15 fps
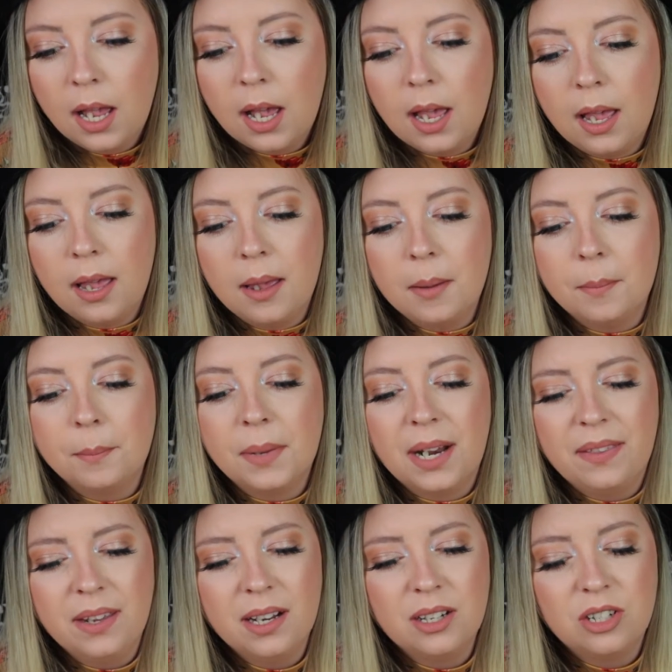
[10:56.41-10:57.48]
Um, but I
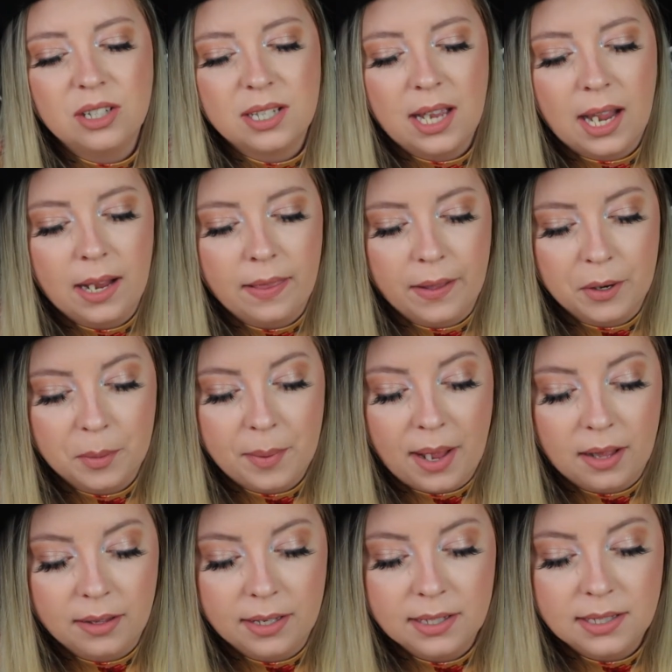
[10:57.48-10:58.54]
think it's just a highlighter
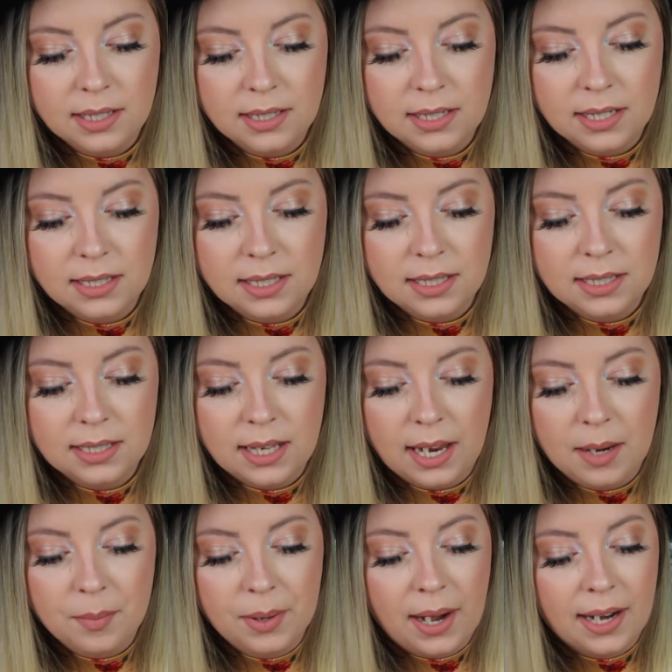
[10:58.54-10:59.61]
palette. It doesn't
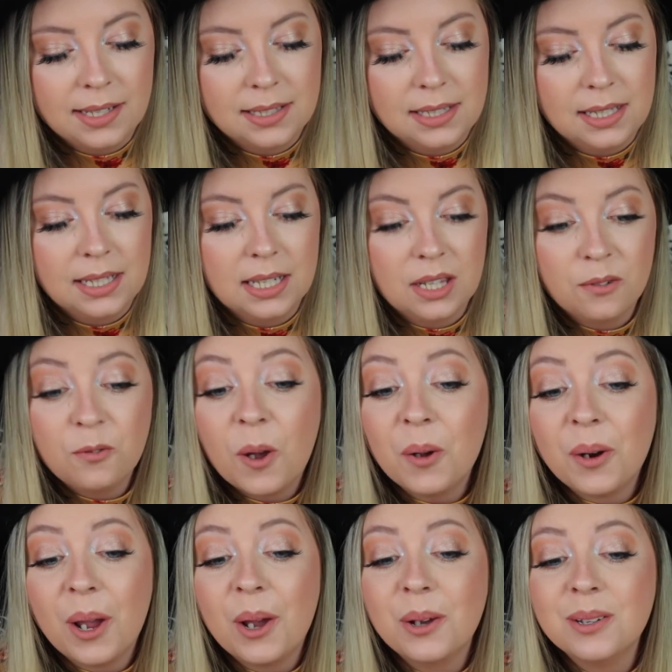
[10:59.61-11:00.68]
say, but I see it in the
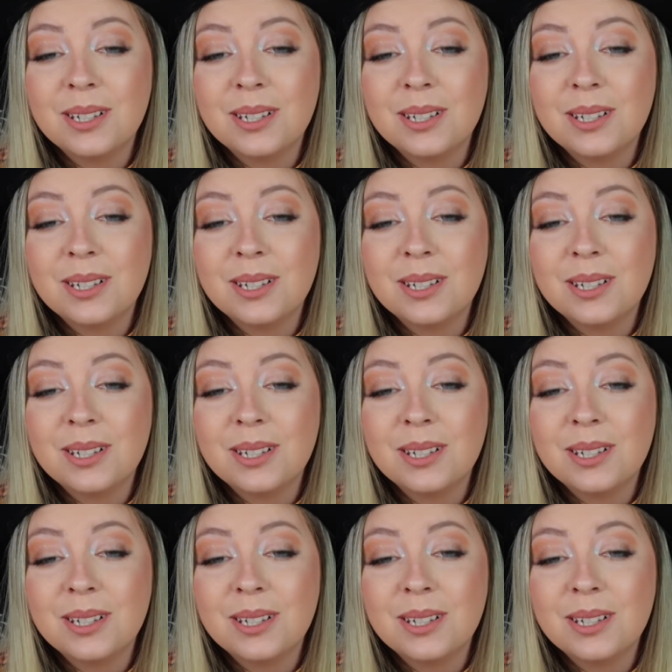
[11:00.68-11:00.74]
photo.